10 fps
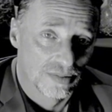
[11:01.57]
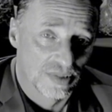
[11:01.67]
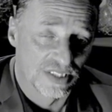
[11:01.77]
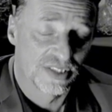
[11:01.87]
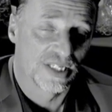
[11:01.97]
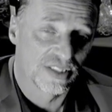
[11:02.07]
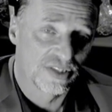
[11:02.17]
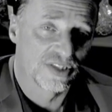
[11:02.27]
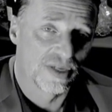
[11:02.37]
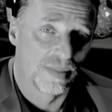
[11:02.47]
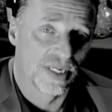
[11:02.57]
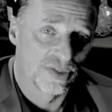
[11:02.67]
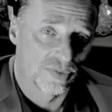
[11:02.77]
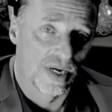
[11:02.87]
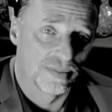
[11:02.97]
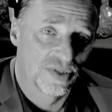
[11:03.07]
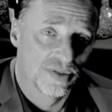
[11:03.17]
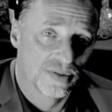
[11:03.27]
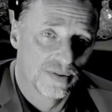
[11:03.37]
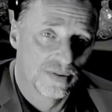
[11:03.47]
that sticks to somebody's
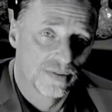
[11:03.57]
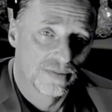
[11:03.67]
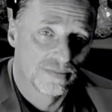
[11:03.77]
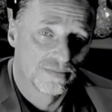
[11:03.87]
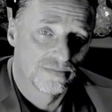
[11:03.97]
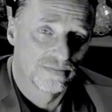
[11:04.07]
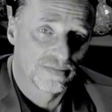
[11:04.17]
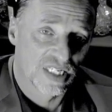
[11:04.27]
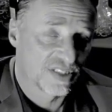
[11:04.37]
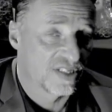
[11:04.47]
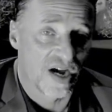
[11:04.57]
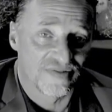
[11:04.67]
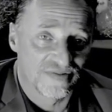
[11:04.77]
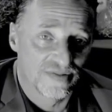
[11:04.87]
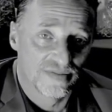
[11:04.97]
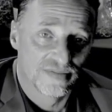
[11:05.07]
ribs. That's enough.